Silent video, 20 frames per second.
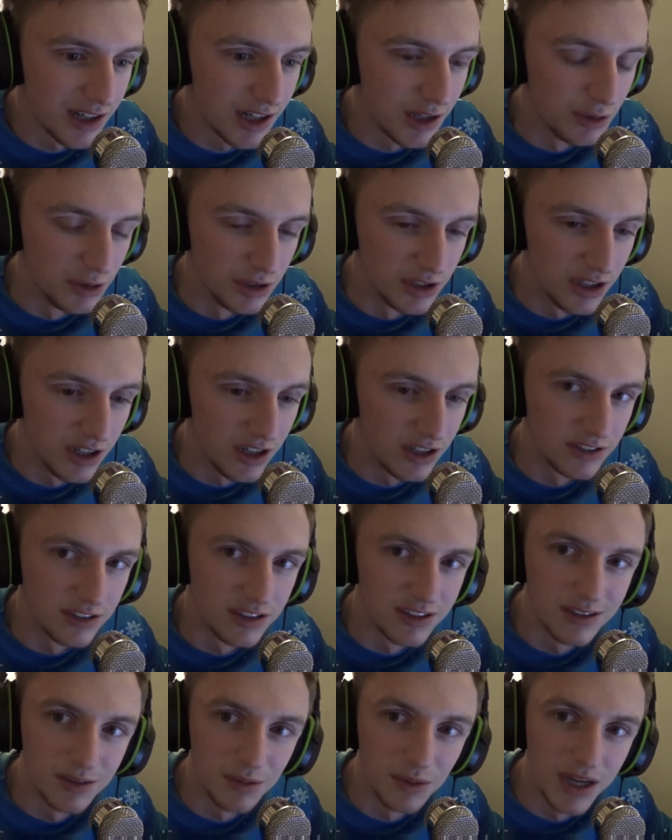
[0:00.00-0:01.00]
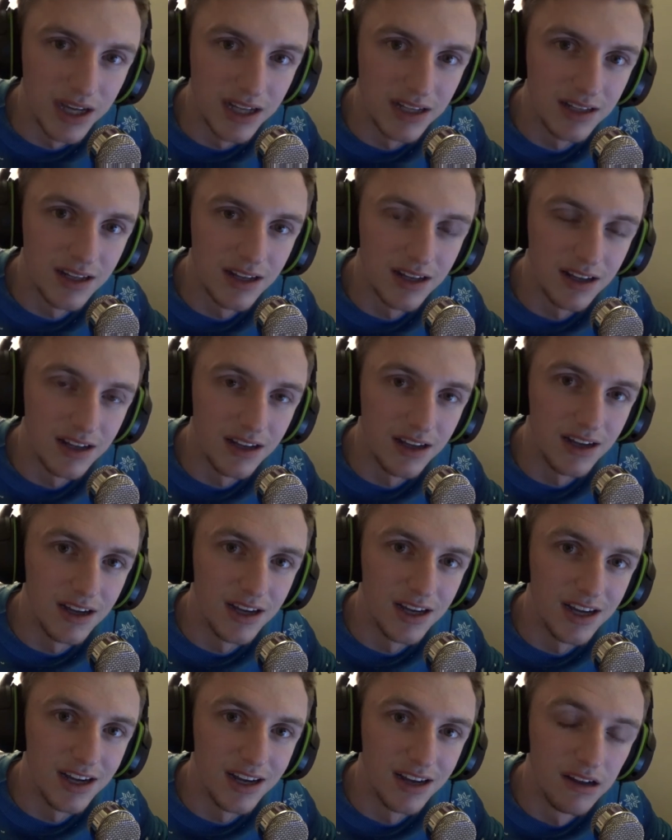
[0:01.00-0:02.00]
Oh god. When?
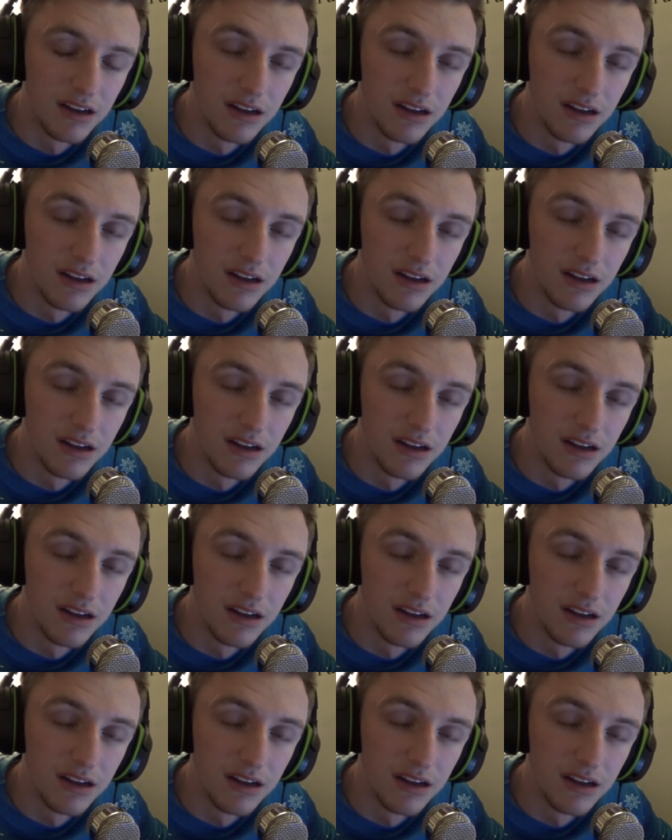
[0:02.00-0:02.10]
Uh...